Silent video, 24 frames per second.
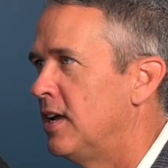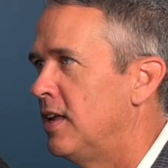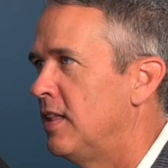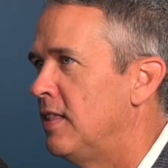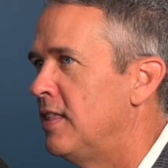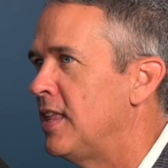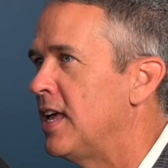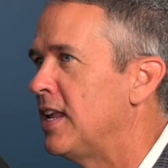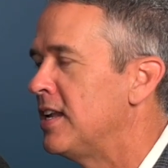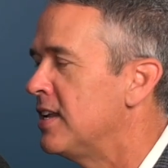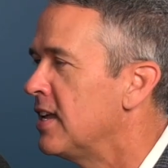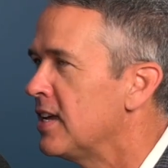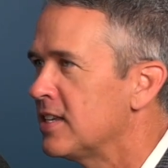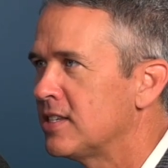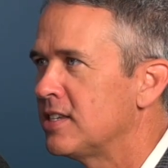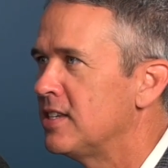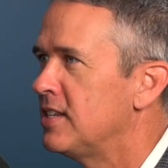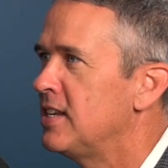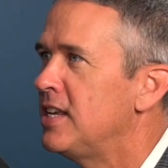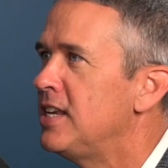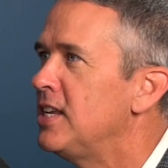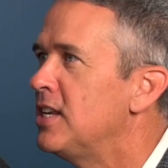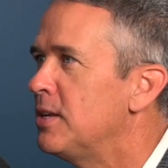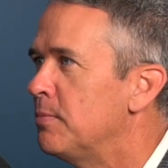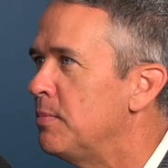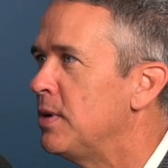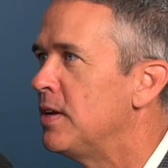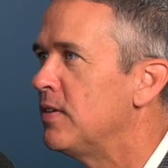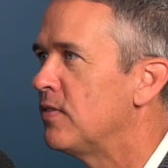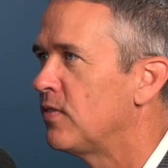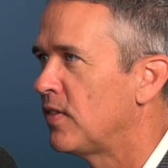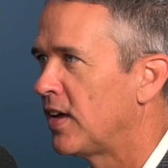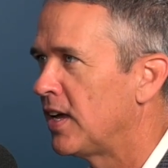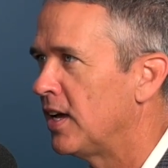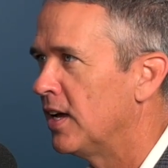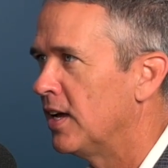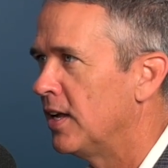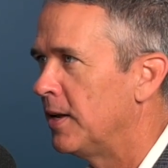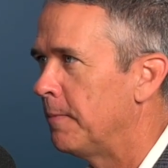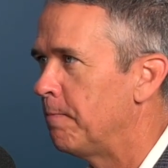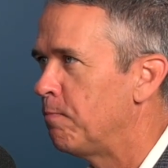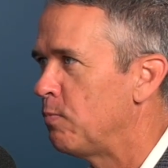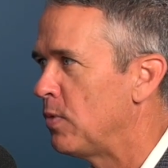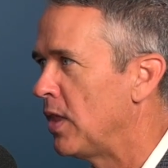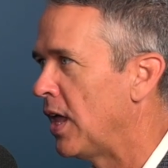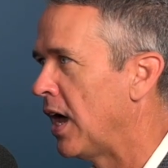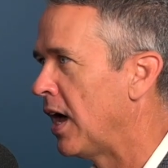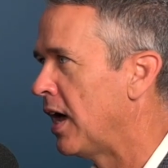that doesn't need to be fed,
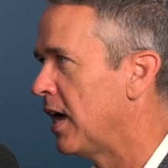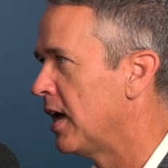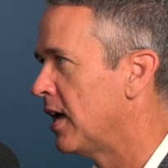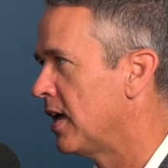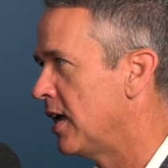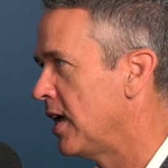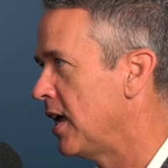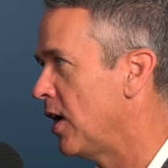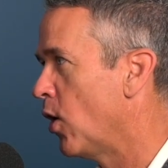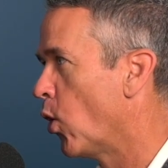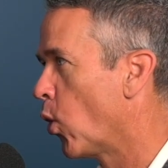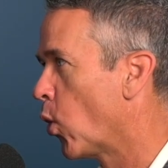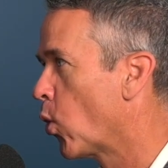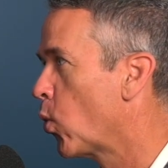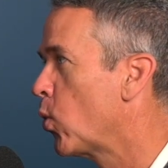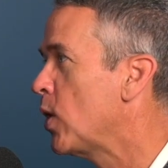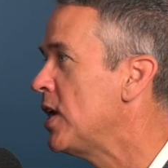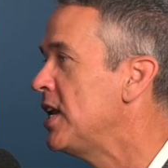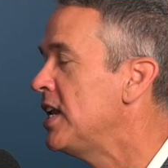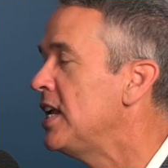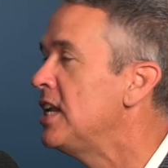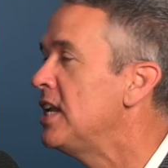or we need